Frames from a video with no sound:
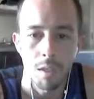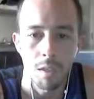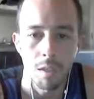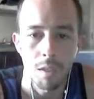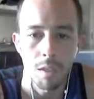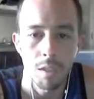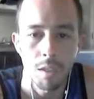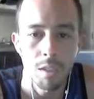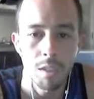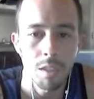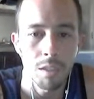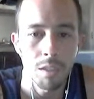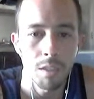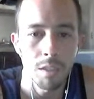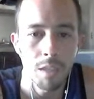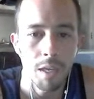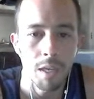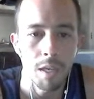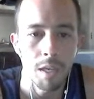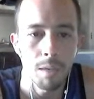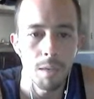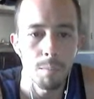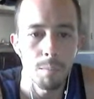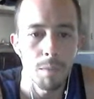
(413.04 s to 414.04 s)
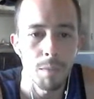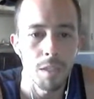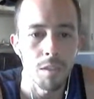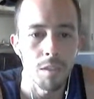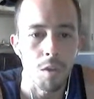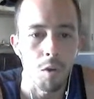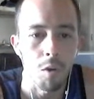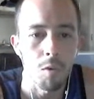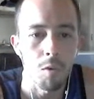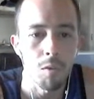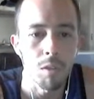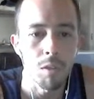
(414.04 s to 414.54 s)
this is a men's
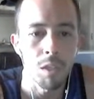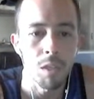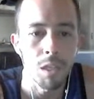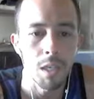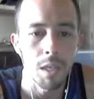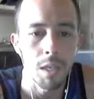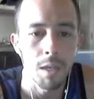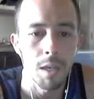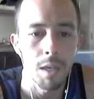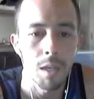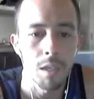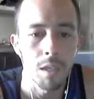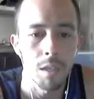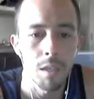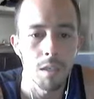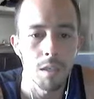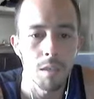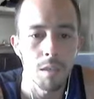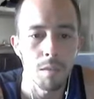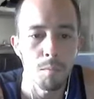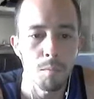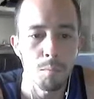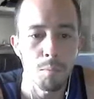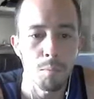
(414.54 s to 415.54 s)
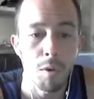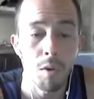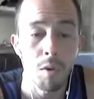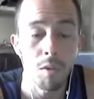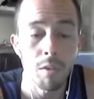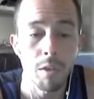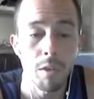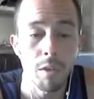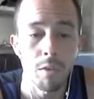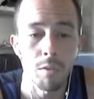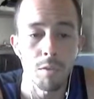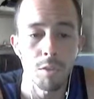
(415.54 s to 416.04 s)
Oakley
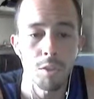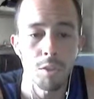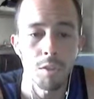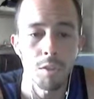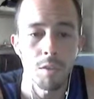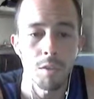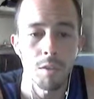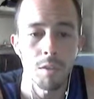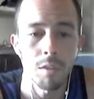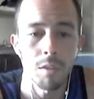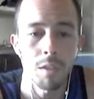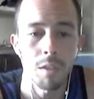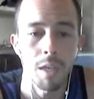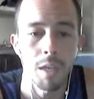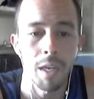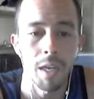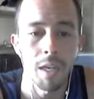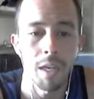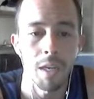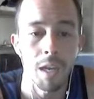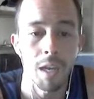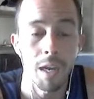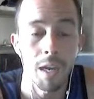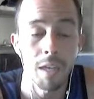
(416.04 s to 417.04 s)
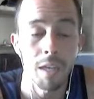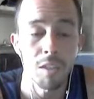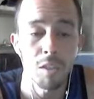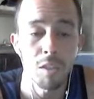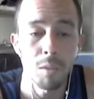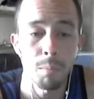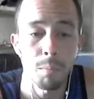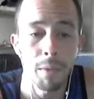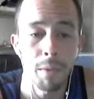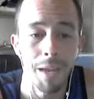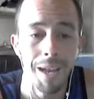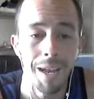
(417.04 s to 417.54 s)
polo shirt, and I
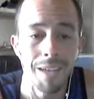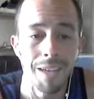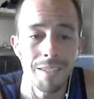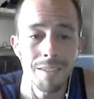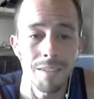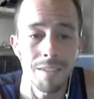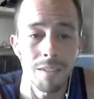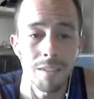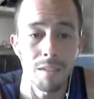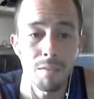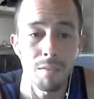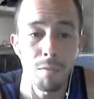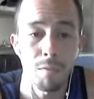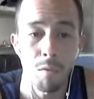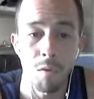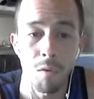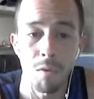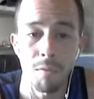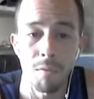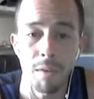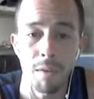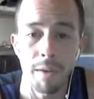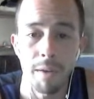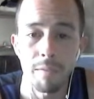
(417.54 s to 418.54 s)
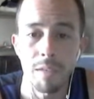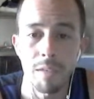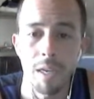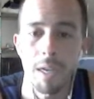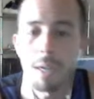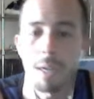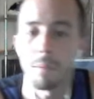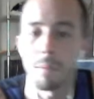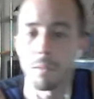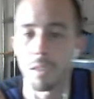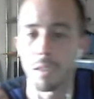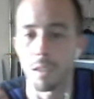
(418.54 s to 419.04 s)
actually passed this 4 or 5
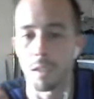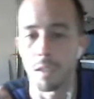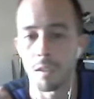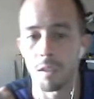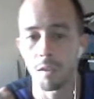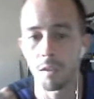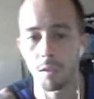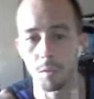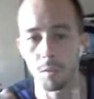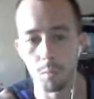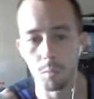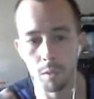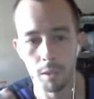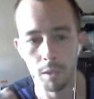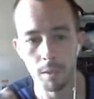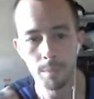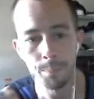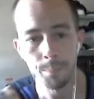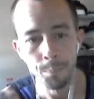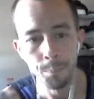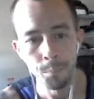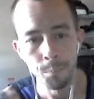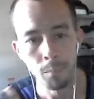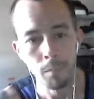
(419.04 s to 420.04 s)
times in the Goodwill,